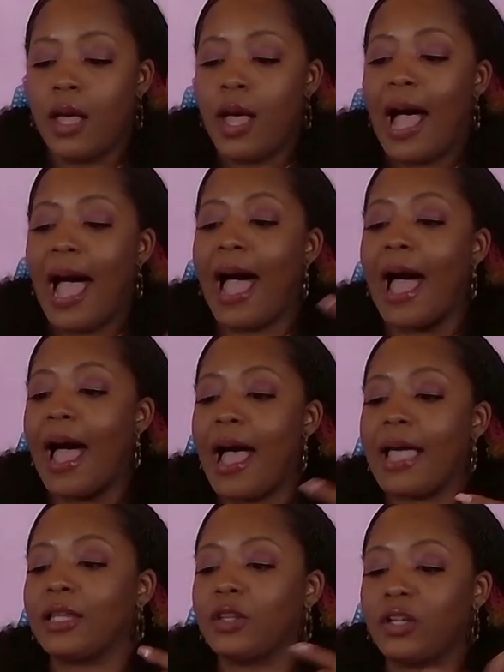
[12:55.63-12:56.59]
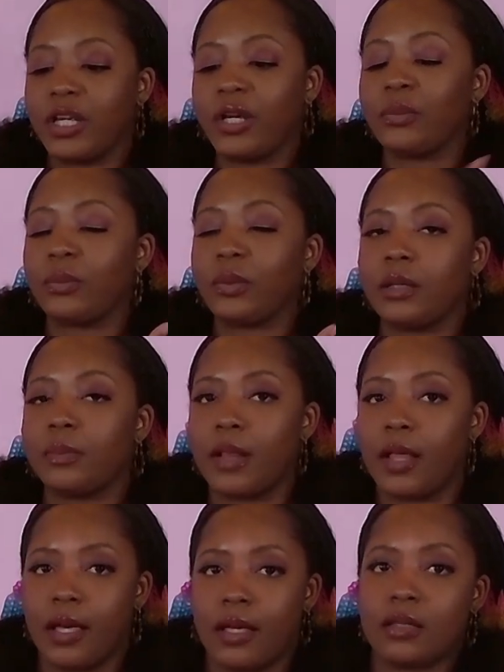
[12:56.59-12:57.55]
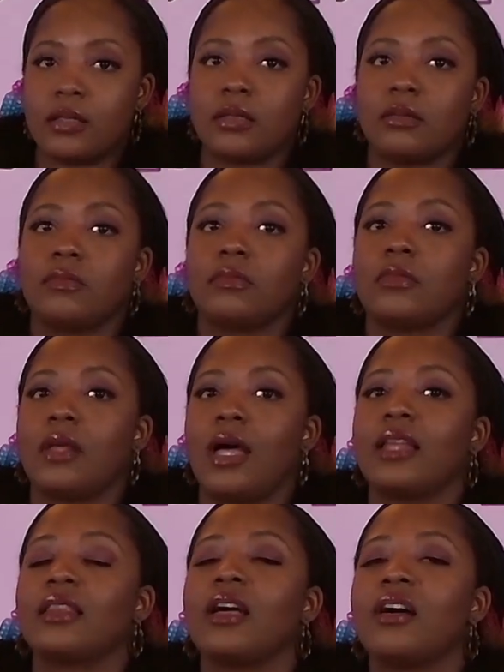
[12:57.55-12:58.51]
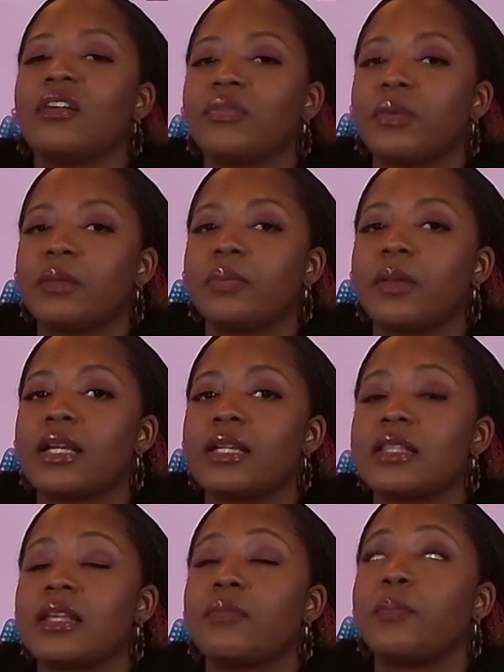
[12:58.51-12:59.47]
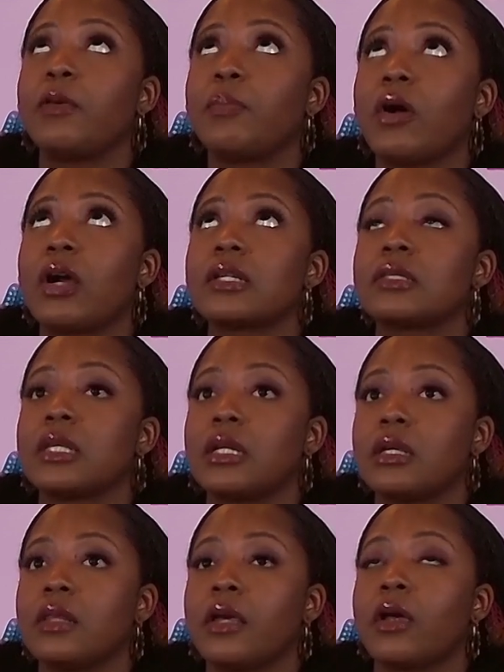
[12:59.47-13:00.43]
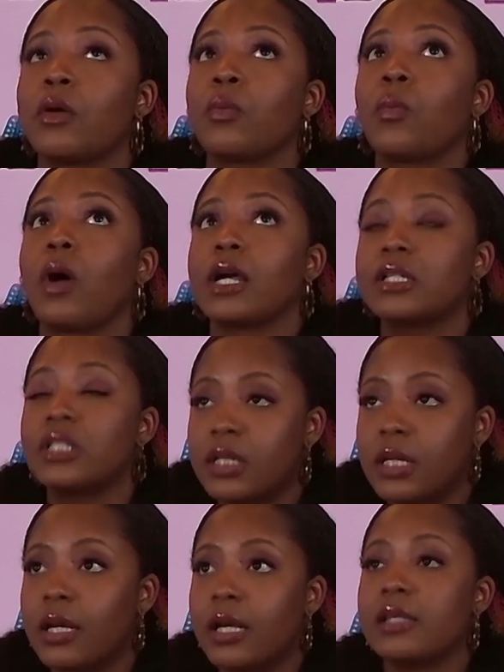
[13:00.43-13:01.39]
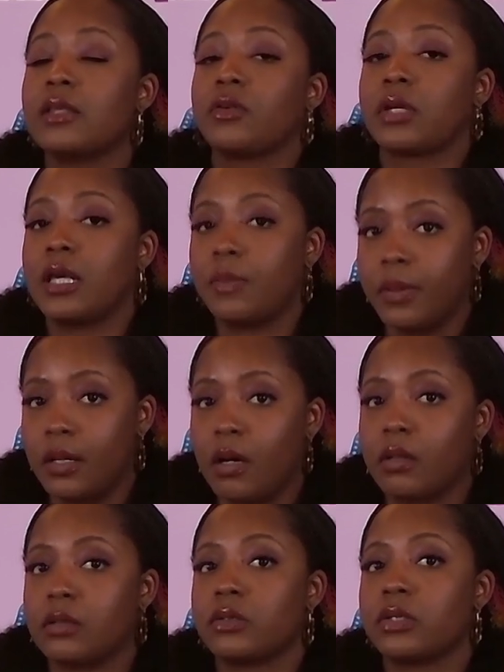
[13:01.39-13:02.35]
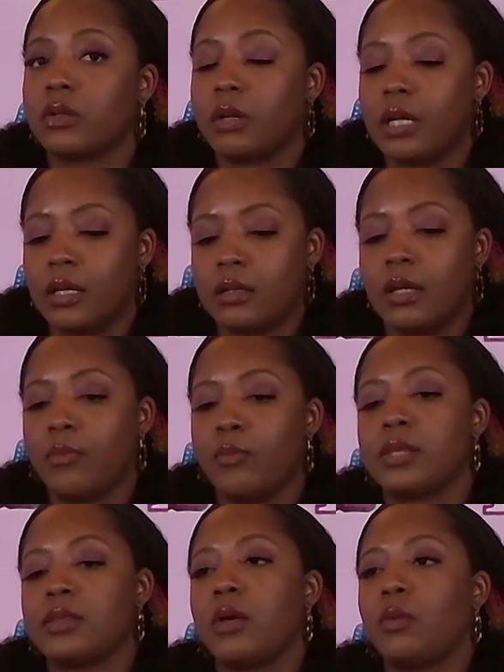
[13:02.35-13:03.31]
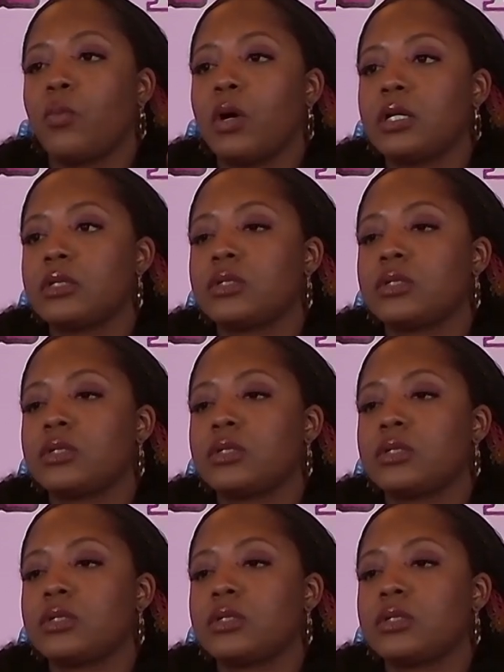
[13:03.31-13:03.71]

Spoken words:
I look at replays. I love replays. If people are sitting there watching it and they're keeping it on their screen, that meant they wanted to